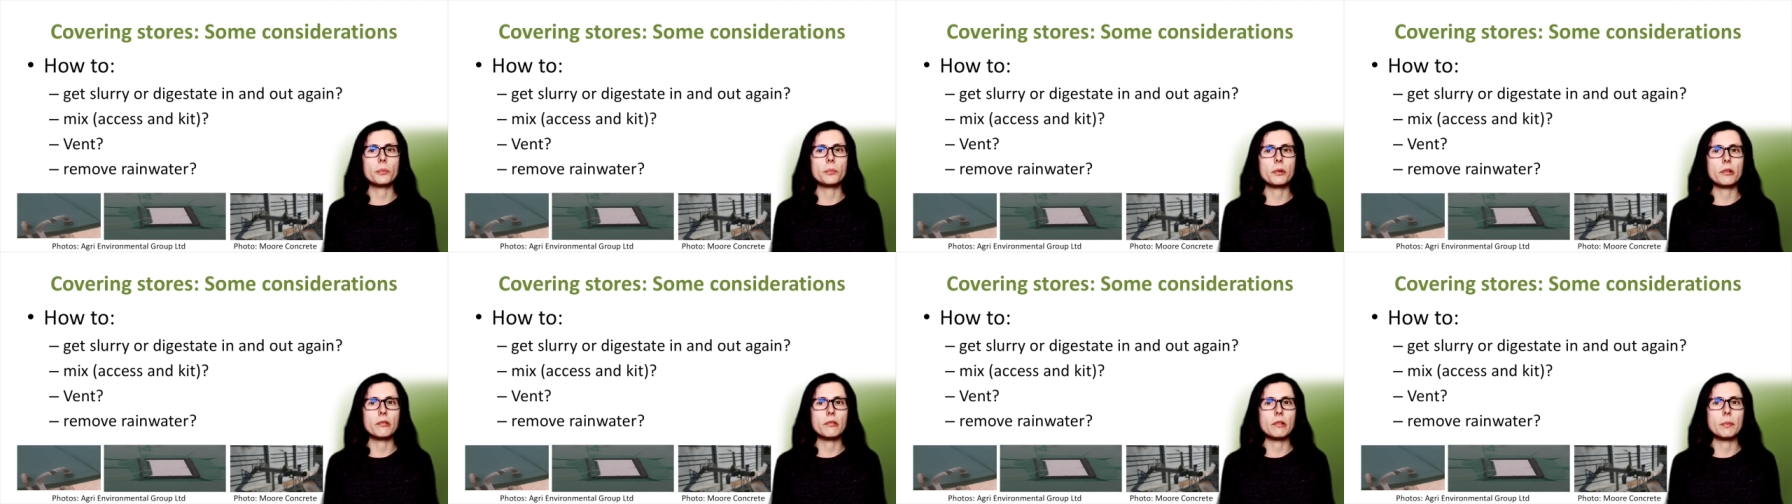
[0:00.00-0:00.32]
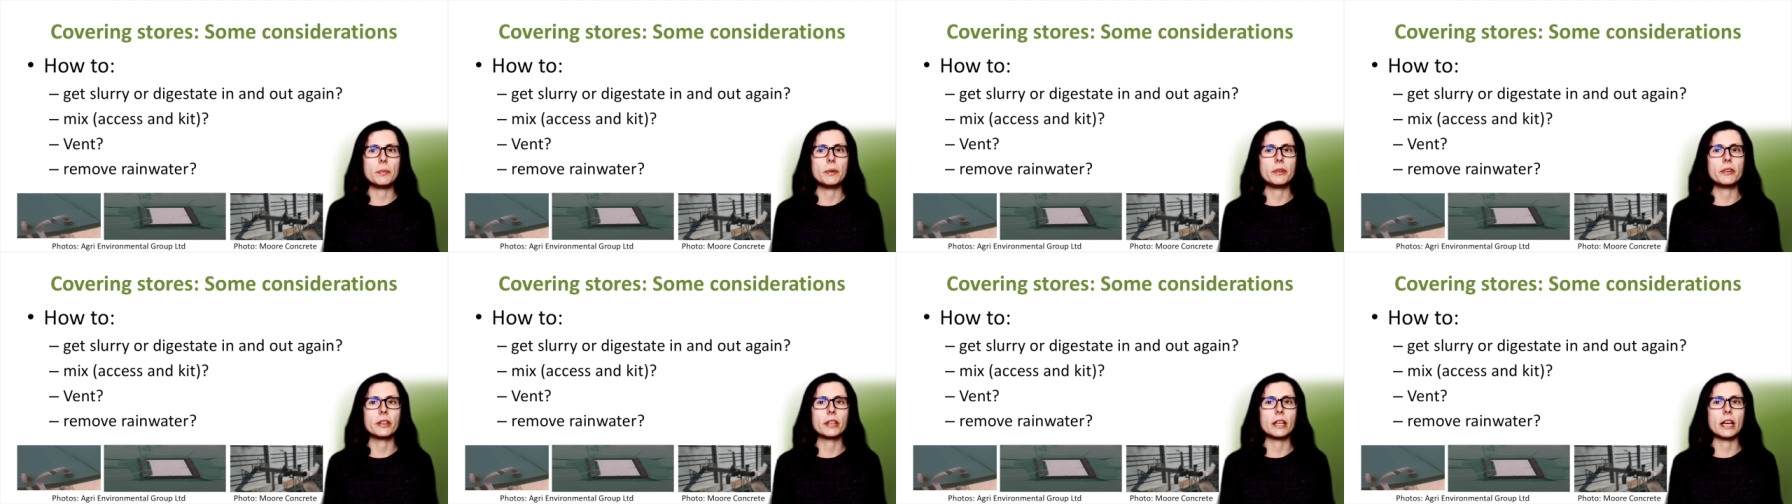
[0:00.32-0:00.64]

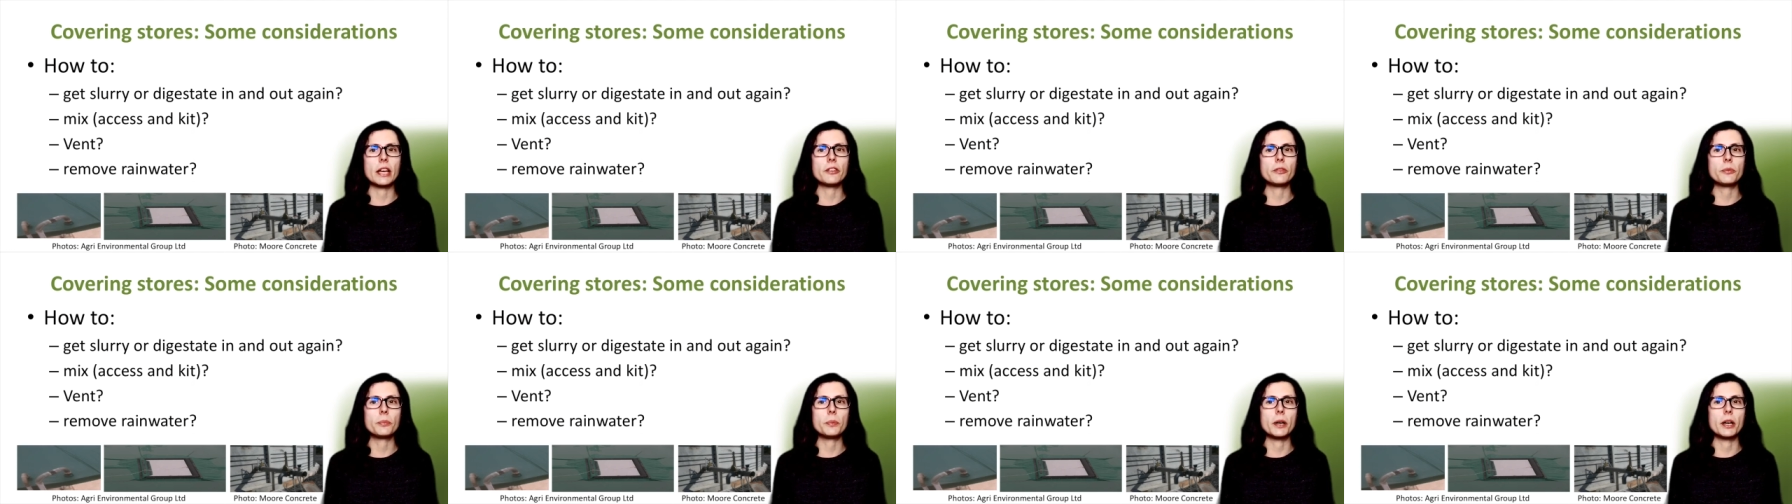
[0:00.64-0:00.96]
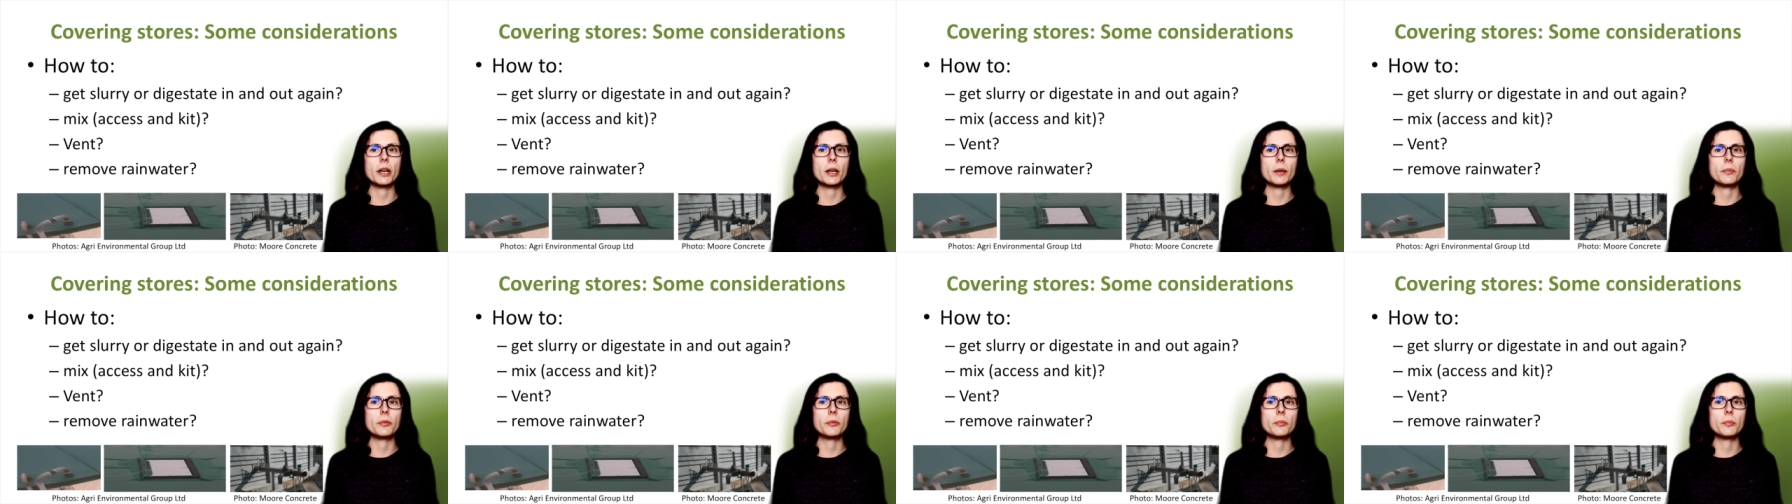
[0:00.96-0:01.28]
perimeter gas
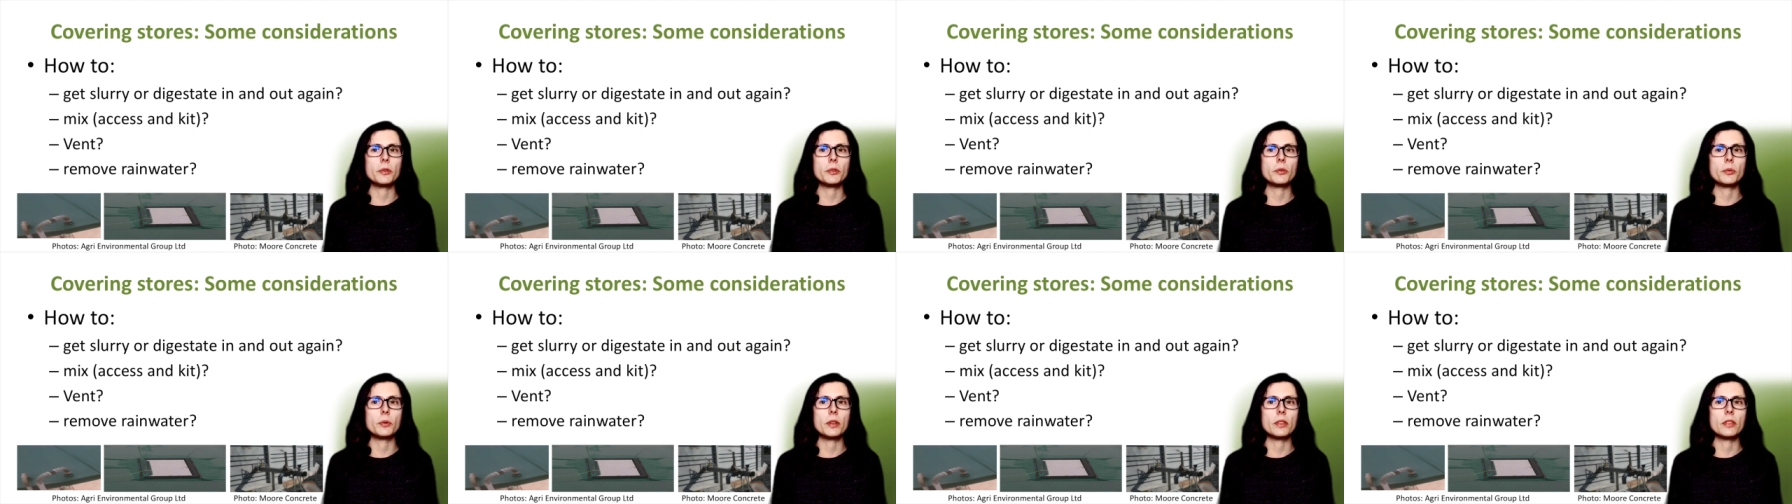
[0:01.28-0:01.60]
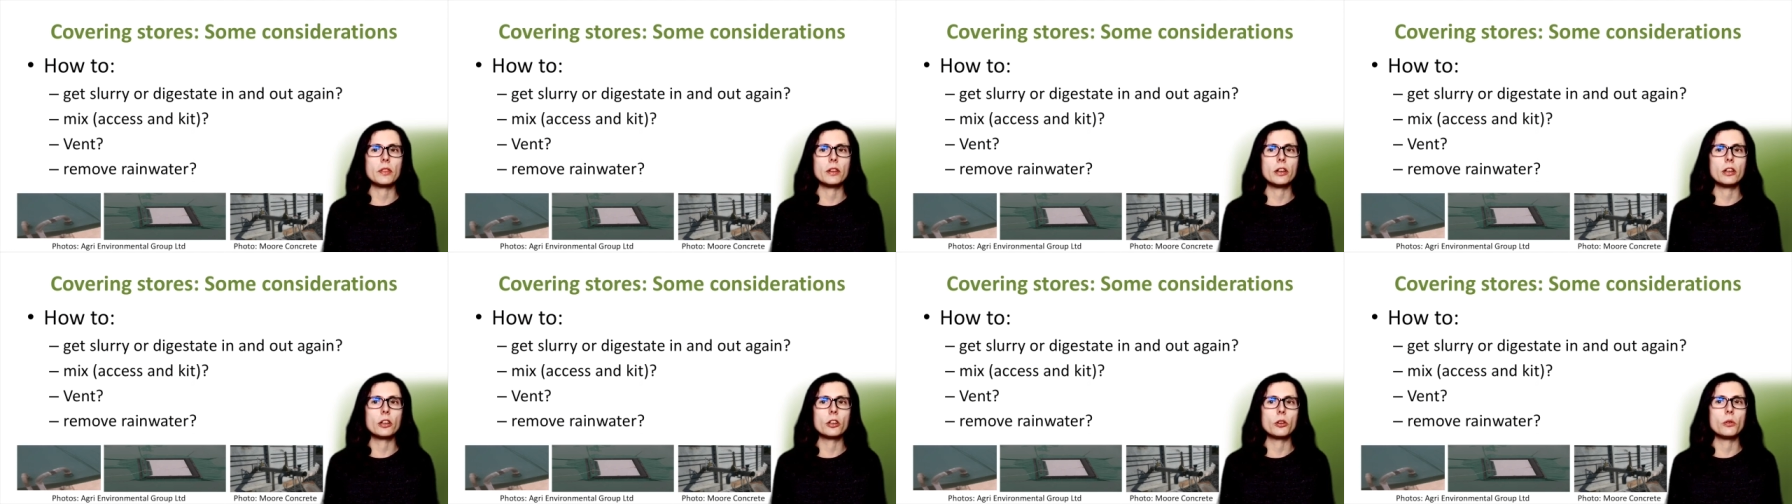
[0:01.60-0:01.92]
pipes between the
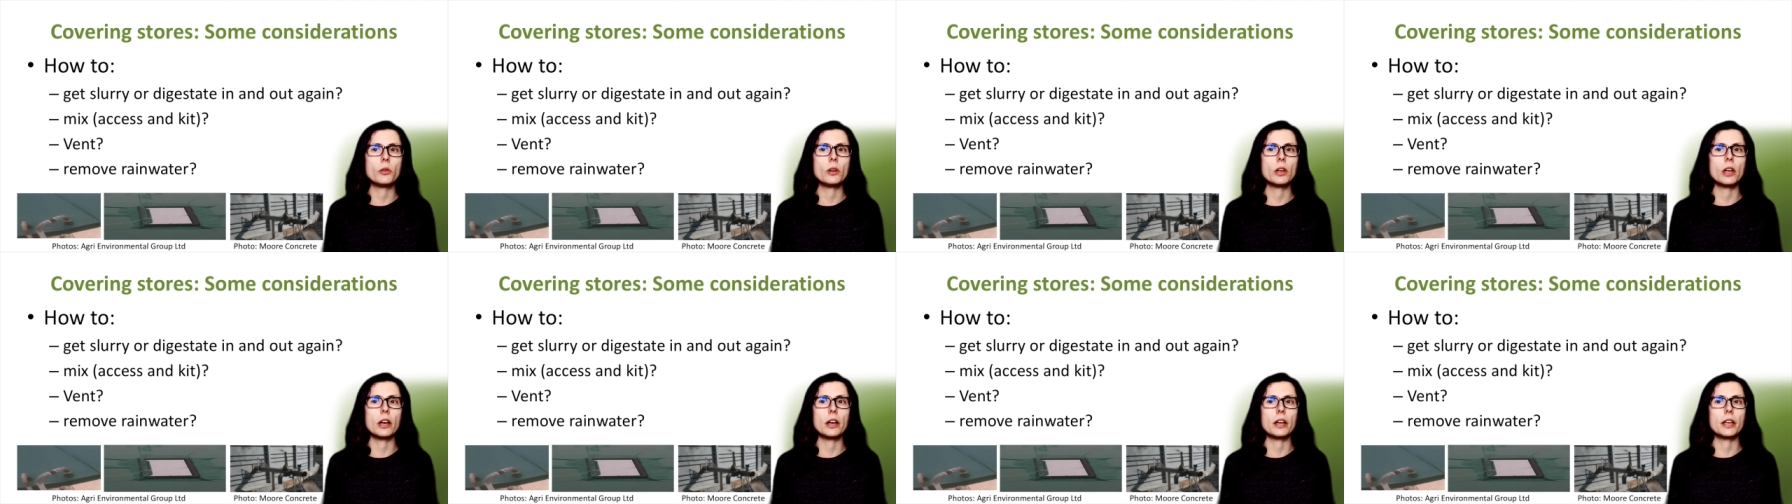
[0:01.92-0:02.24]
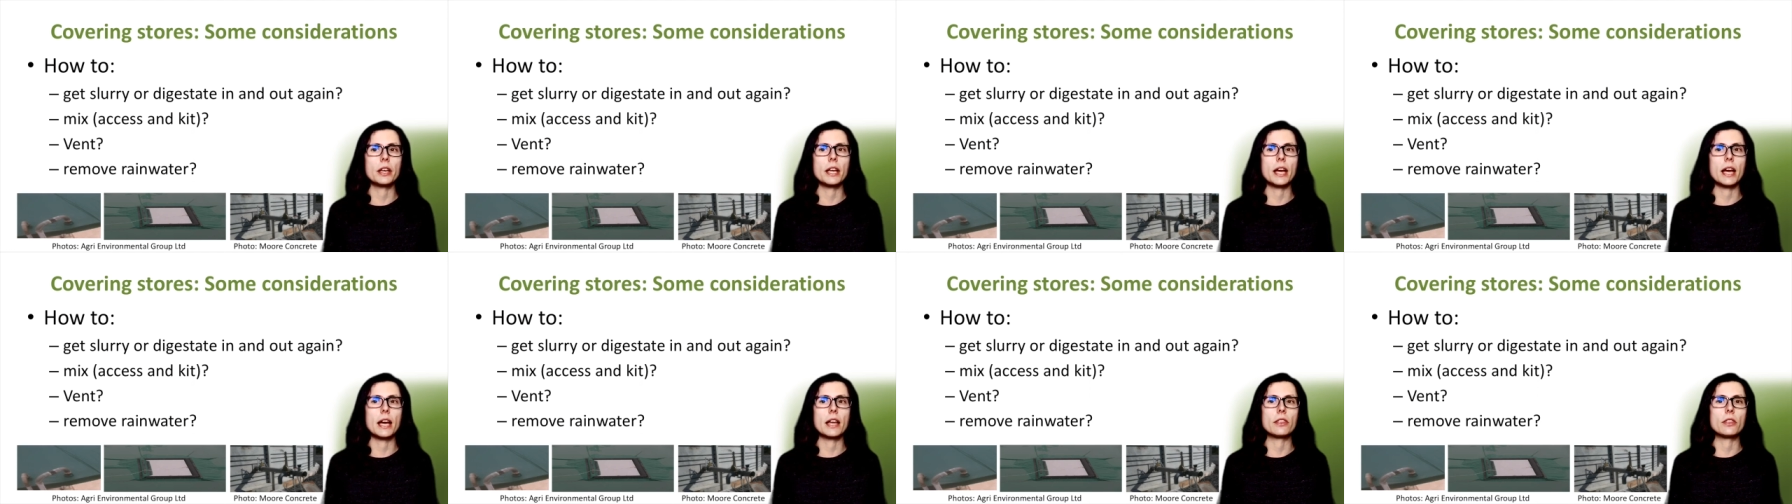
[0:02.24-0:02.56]
lagoon
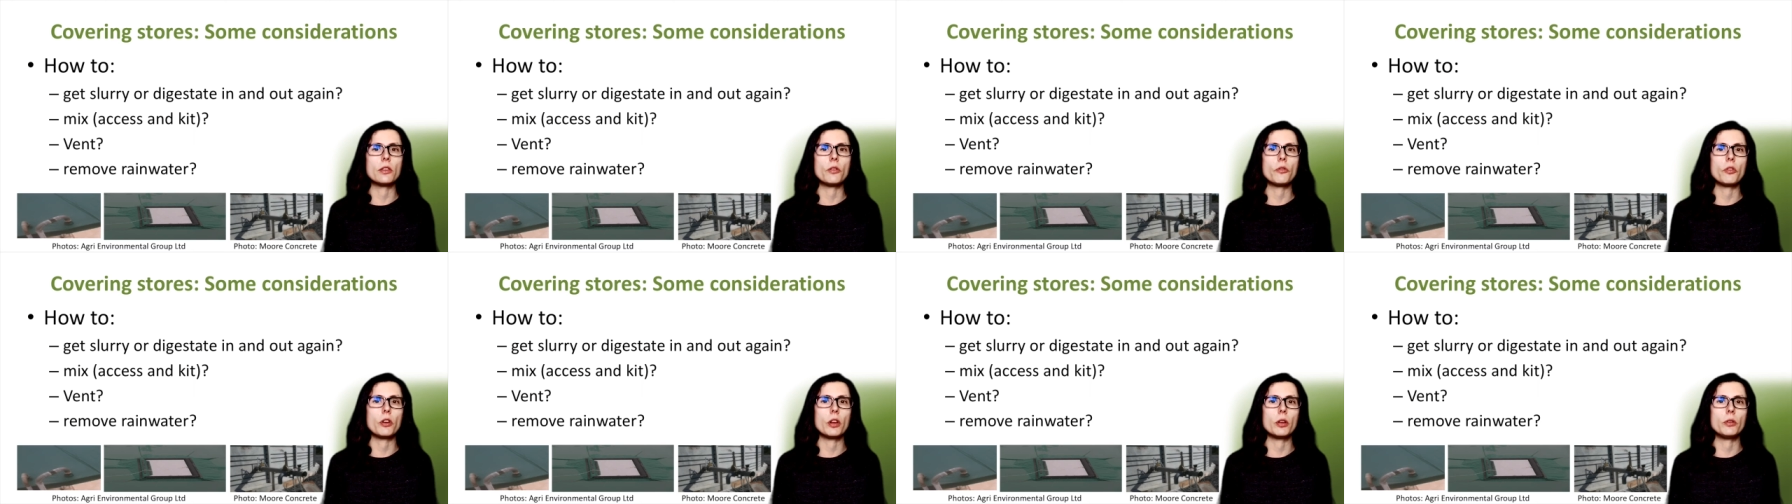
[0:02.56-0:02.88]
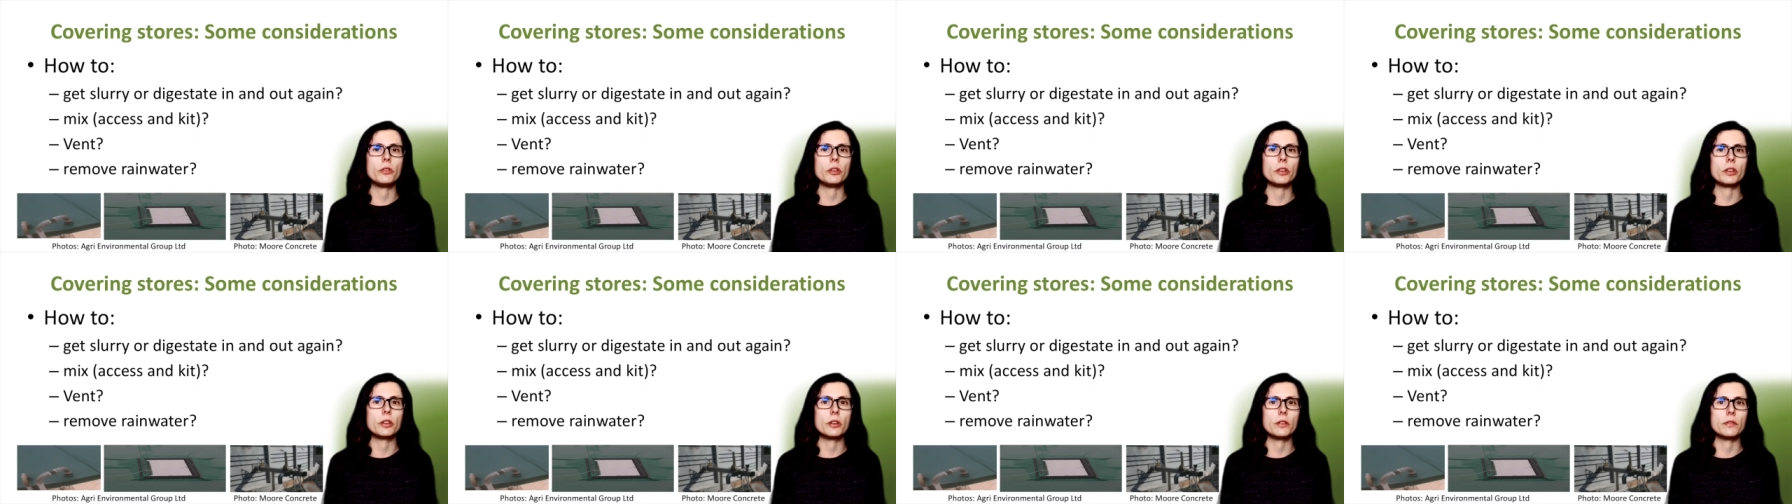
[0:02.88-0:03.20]
liner and the
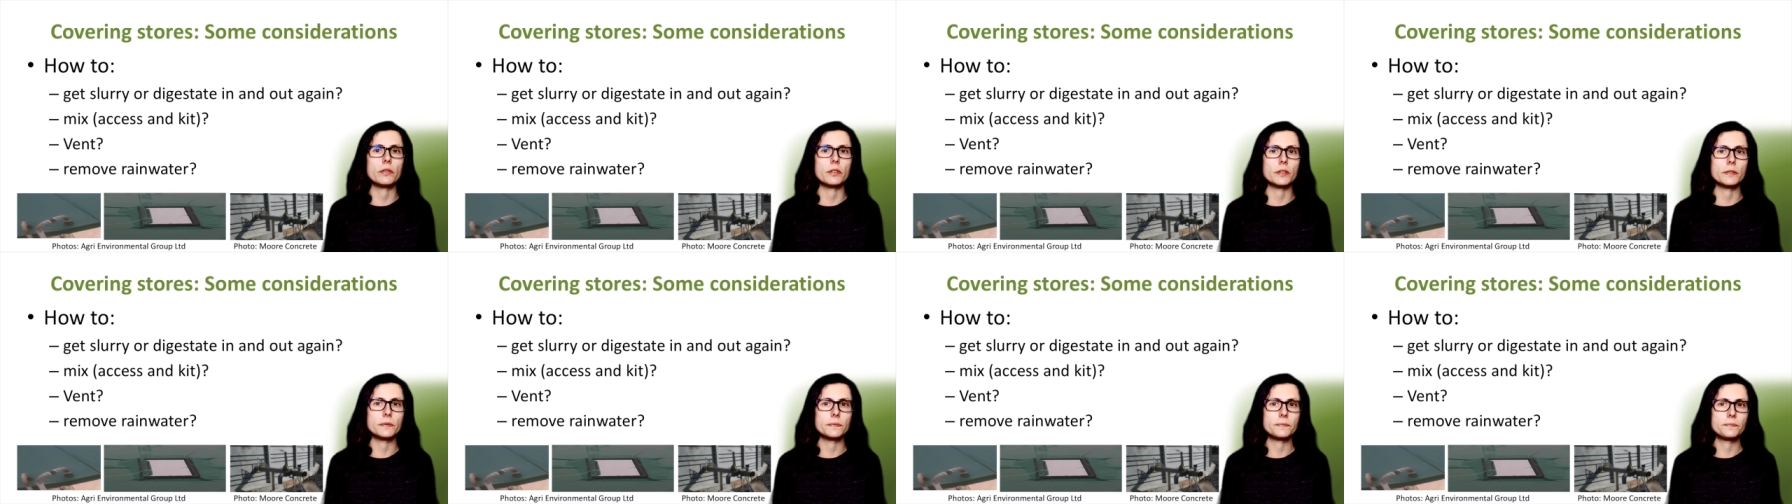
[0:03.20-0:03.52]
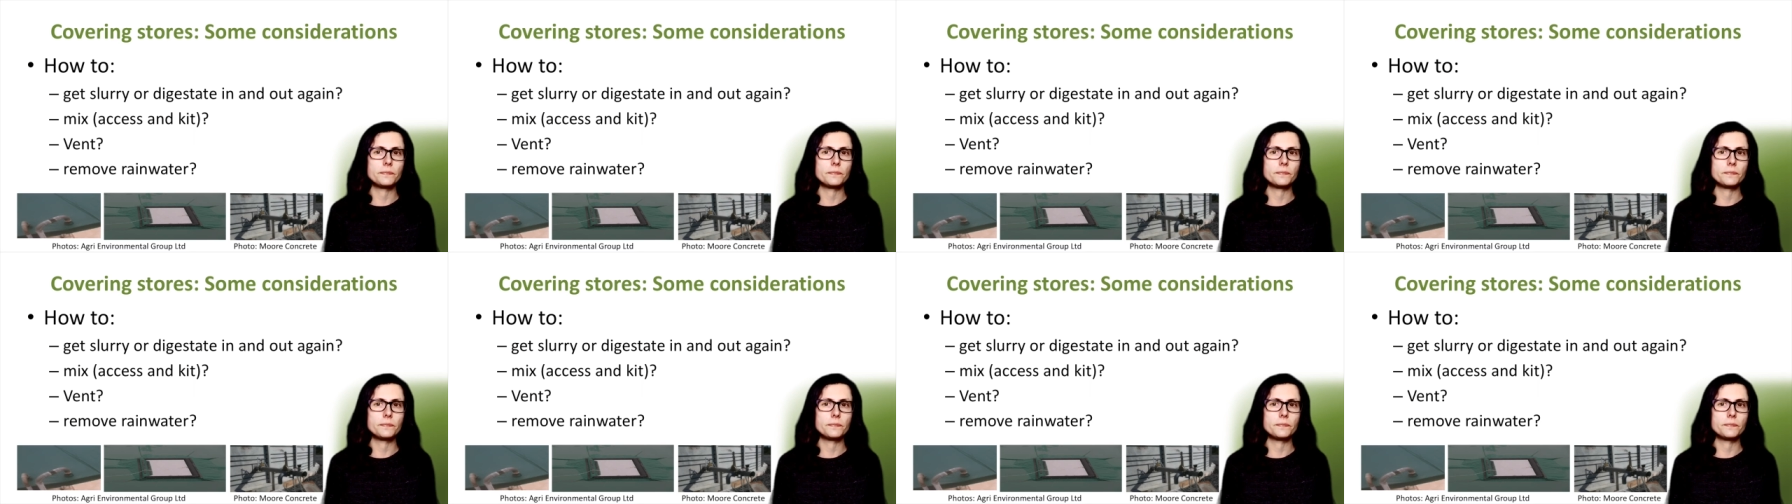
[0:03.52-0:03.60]
floating cover.